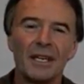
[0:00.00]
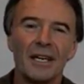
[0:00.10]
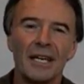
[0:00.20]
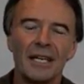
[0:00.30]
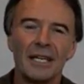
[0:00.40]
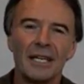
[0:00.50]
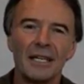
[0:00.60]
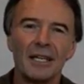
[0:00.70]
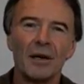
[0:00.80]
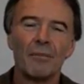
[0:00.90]
All right?
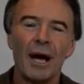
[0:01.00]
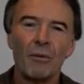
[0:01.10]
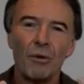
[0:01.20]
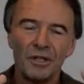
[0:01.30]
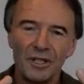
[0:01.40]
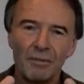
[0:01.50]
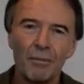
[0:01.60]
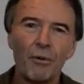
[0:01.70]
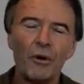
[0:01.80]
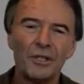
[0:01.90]
But what's
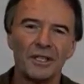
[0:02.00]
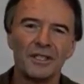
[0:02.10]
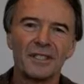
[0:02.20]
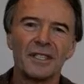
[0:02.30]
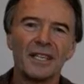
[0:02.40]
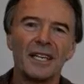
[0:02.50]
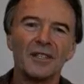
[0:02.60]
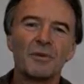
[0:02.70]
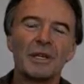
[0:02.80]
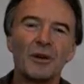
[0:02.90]
important
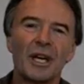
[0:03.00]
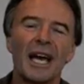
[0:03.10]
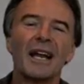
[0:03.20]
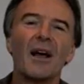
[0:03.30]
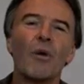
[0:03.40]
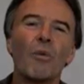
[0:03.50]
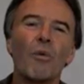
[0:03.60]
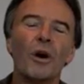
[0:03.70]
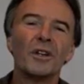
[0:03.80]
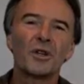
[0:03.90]
is we look at
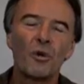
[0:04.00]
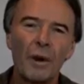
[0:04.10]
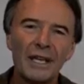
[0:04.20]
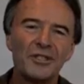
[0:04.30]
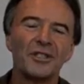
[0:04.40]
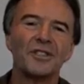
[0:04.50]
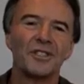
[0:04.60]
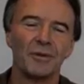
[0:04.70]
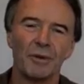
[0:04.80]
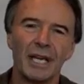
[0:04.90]
what
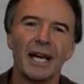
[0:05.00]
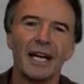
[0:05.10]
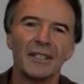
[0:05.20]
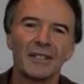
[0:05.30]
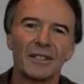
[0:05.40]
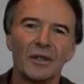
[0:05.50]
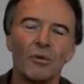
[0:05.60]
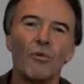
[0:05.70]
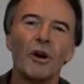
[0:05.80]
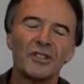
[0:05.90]
questions did we ask?
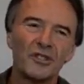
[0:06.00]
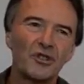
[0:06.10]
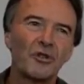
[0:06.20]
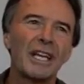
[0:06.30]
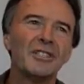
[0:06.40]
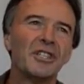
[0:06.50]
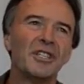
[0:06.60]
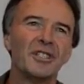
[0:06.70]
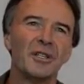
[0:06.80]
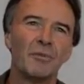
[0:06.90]
What
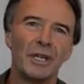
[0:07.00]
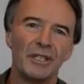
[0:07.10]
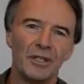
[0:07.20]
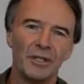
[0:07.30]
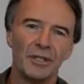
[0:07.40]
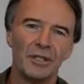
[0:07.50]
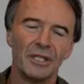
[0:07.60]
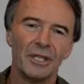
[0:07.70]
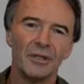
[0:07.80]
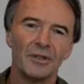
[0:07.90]
strategies did we
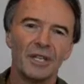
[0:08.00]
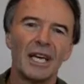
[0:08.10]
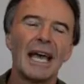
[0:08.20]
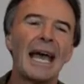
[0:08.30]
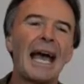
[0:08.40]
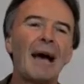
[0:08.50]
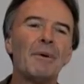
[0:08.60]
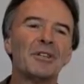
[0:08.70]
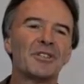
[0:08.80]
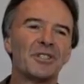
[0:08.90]
use? How
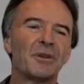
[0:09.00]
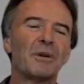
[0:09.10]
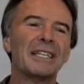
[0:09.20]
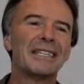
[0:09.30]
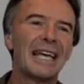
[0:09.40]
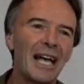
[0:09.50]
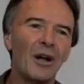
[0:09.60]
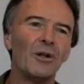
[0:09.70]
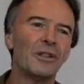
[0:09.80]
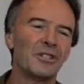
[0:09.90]
much did we
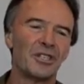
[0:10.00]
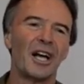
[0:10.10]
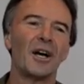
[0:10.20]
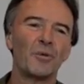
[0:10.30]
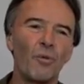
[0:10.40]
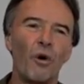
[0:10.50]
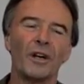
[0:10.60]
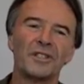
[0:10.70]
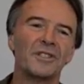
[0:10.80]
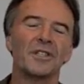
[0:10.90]
tell the child
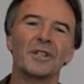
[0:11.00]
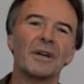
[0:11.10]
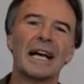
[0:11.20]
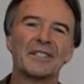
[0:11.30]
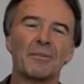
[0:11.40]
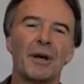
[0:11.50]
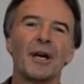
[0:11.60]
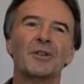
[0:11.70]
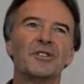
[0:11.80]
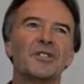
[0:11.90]
what to do as
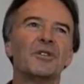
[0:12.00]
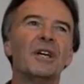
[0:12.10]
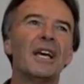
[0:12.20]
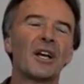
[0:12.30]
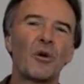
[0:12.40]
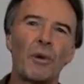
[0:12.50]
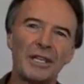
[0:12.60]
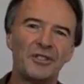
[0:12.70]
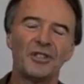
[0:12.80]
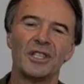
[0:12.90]
opposed to
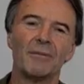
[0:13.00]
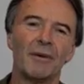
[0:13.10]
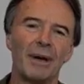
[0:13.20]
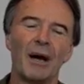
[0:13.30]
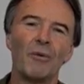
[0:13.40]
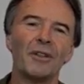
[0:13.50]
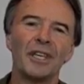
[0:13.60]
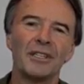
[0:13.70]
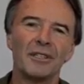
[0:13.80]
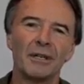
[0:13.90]
question them about what
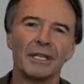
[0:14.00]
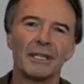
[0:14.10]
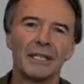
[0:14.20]
they're doing?